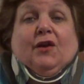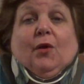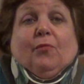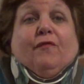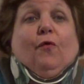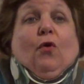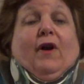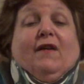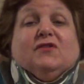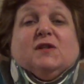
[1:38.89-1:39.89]
Number
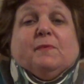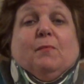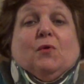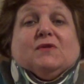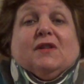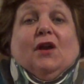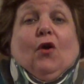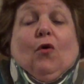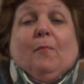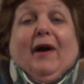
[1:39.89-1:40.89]
four, I've just been mostly a
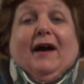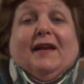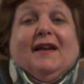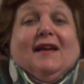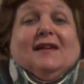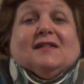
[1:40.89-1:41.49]
homebody.